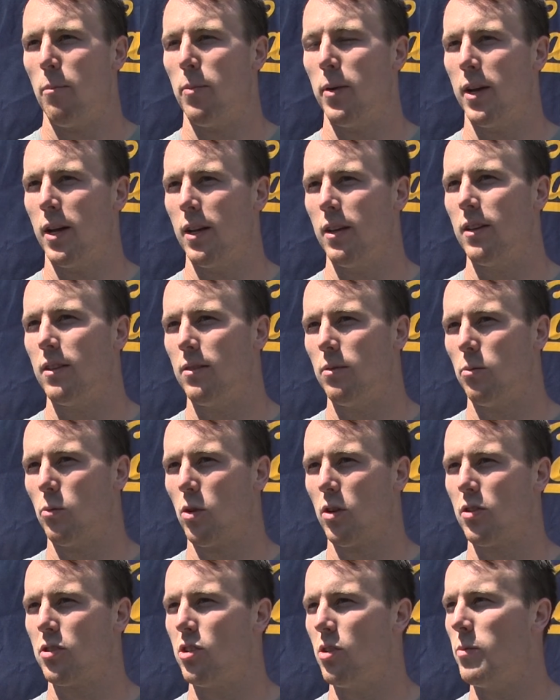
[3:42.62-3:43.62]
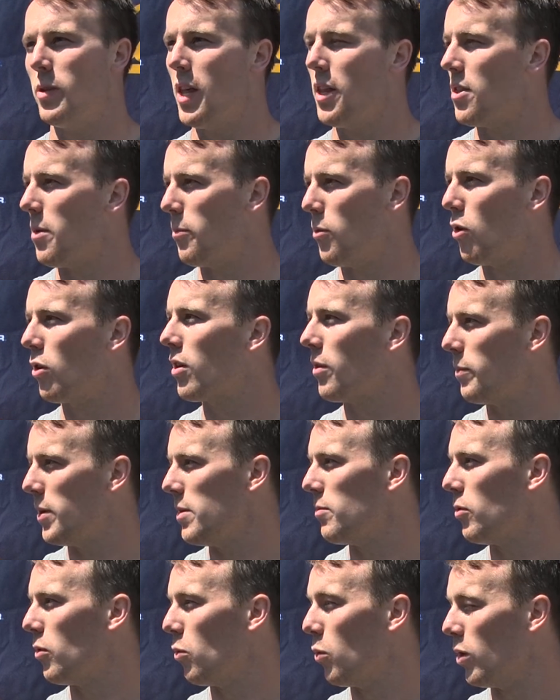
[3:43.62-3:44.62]
But we're assuming that the bulk of
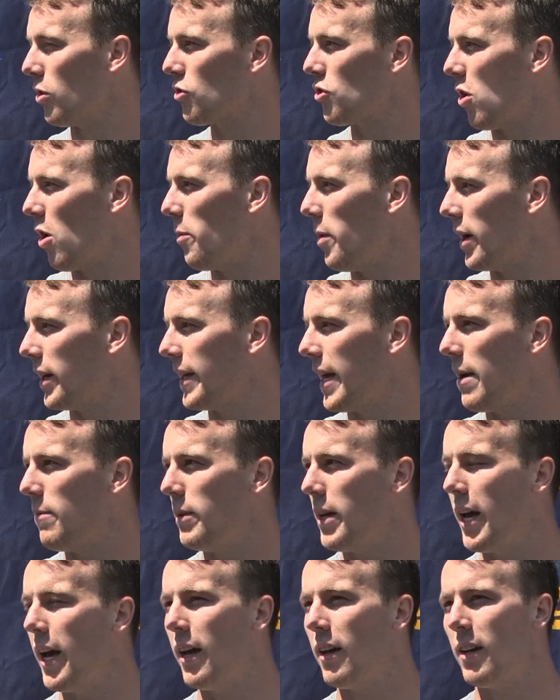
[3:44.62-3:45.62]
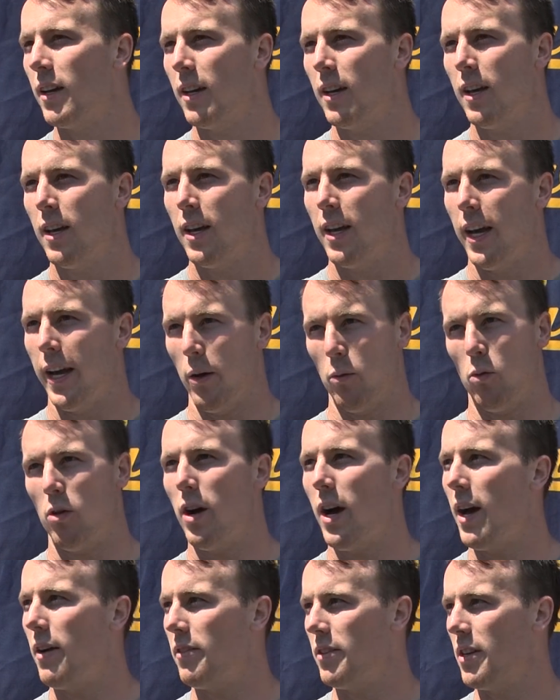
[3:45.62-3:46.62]
people will show up on game day and
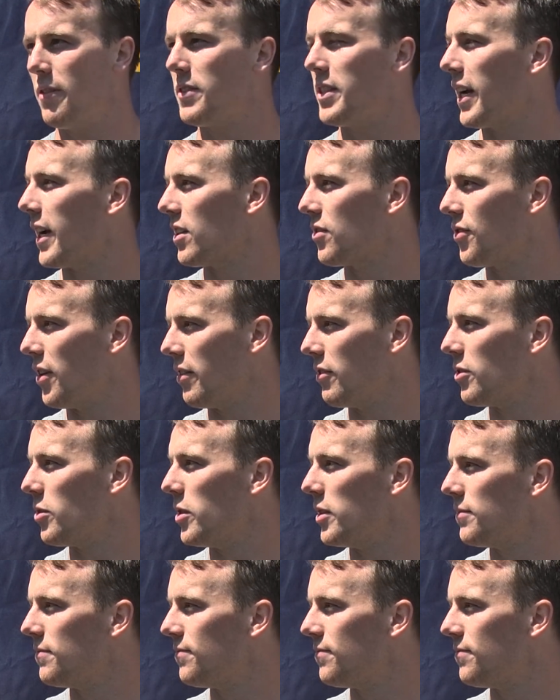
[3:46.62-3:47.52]
we'll have enough tickets for everyone.